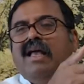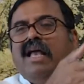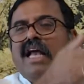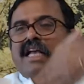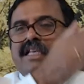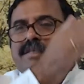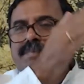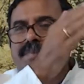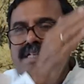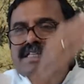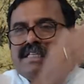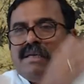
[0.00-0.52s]

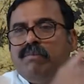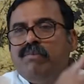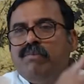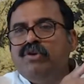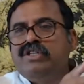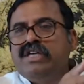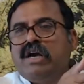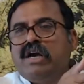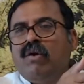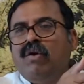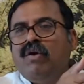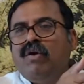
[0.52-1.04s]
Experience of
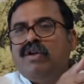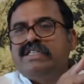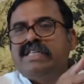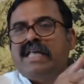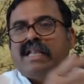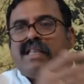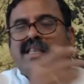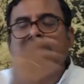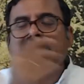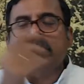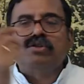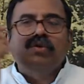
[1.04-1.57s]
music alone is
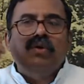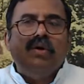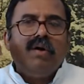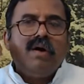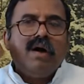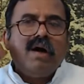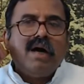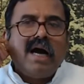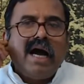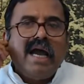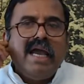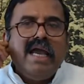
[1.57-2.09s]
there. There's
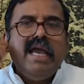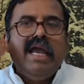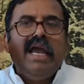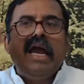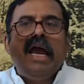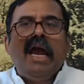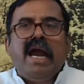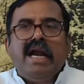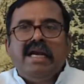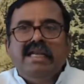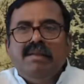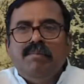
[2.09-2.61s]
no
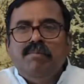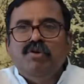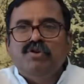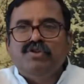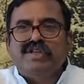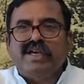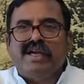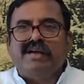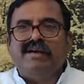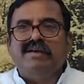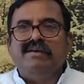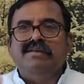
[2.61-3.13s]
I and the
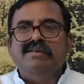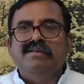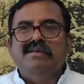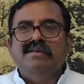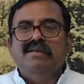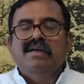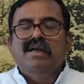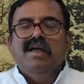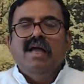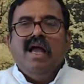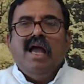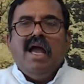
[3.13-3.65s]
music.
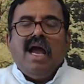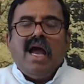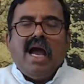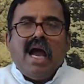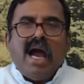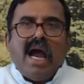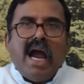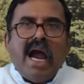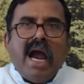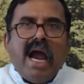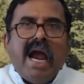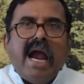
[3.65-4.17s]

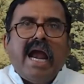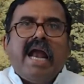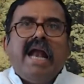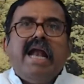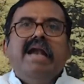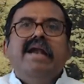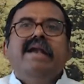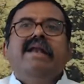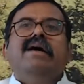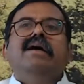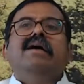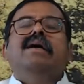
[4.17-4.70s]

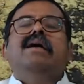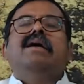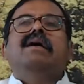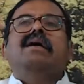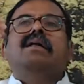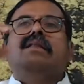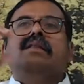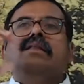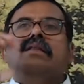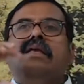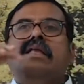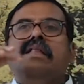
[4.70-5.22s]
And
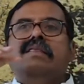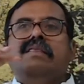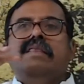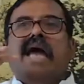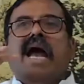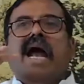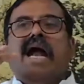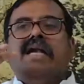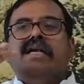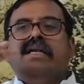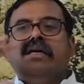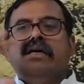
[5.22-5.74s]
in
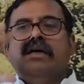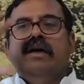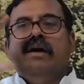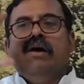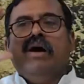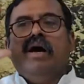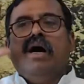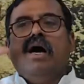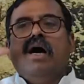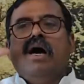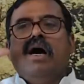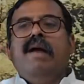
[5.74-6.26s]

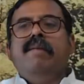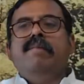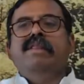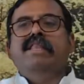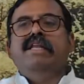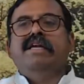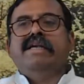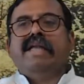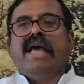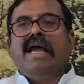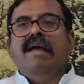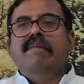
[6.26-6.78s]
that, I am in
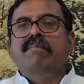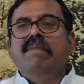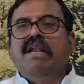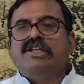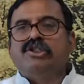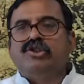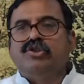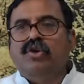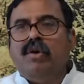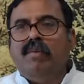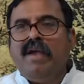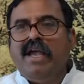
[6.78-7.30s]
the
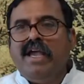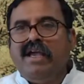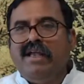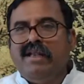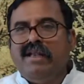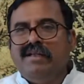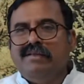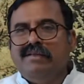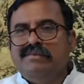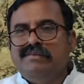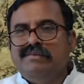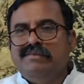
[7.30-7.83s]
timeless
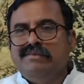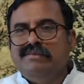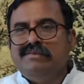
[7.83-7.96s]
domain.